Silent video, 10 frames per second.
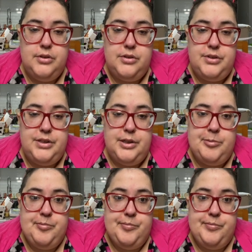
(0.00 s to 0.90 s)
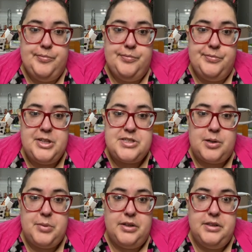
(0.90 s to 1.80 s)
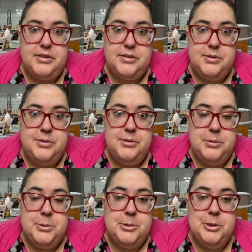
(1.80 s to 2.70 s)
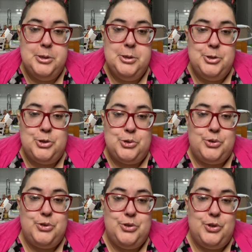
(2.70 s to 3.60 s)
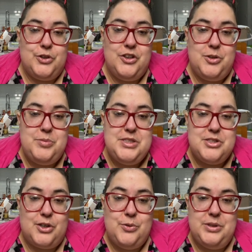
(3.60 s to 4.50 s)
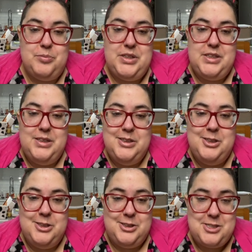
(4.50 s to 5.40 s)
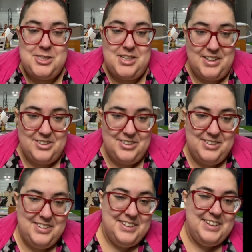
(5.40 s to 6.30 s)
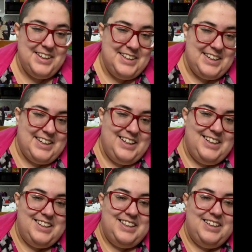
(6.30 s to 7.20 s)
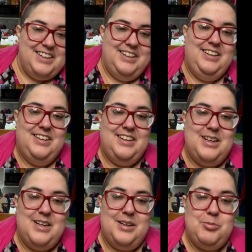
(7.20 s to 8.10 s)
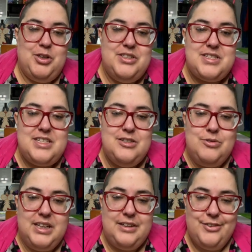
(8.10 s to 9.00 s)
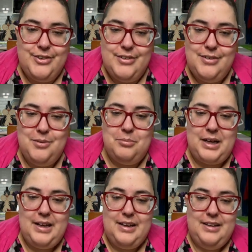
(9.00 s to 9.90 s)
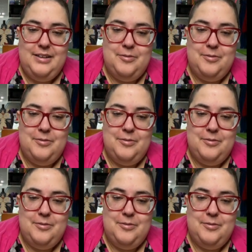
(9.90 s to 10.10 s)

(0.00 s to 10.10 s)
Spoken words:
Yeah, that's about it. So you're gonna be stuck with me this year, and I'm gonna see you later. Bye.